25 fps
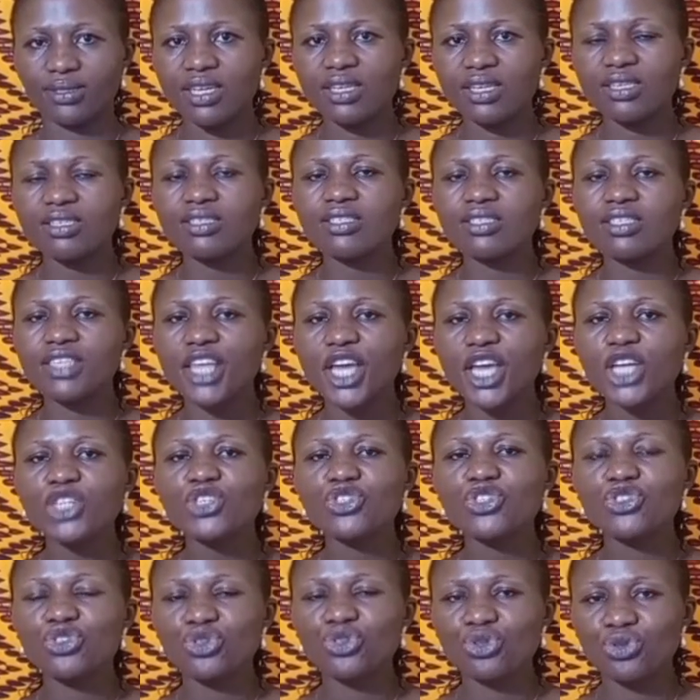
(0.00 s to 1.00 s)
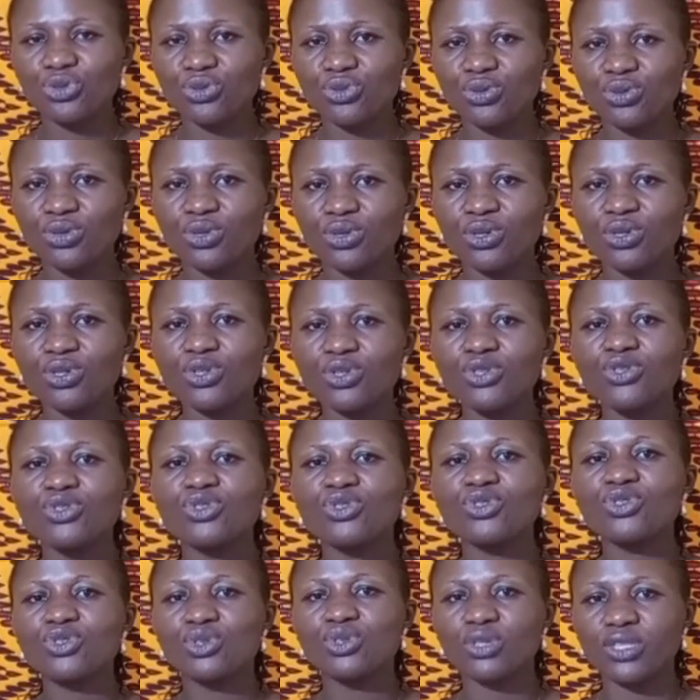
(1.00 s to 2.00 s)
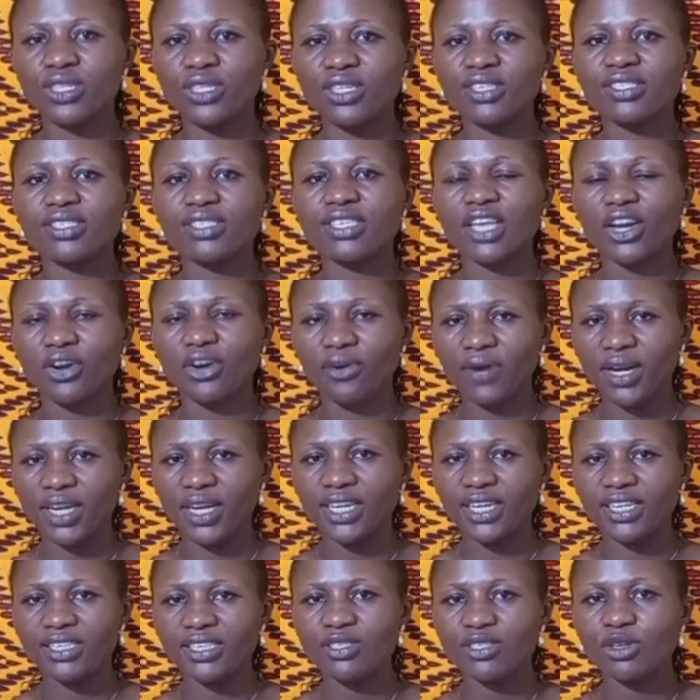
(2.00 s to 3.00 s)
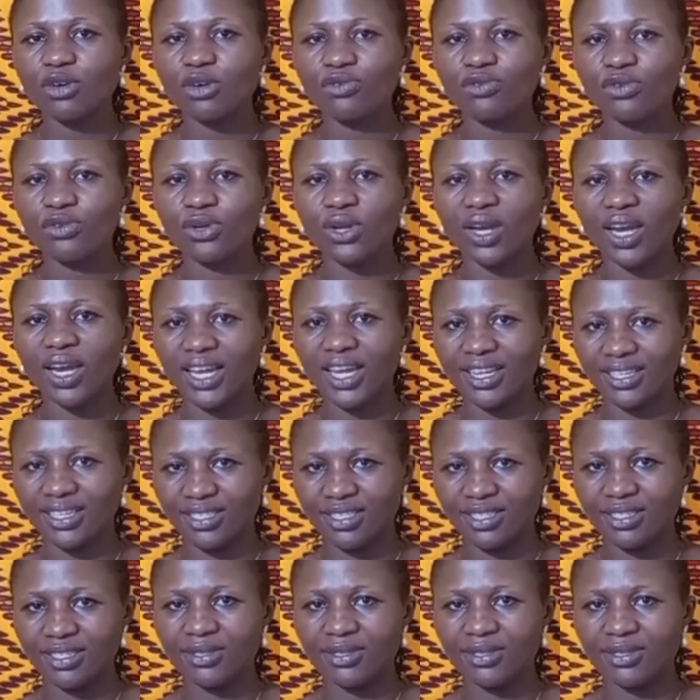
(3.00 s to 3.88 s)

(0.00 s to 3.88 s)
Stay true to the sacredness of your land.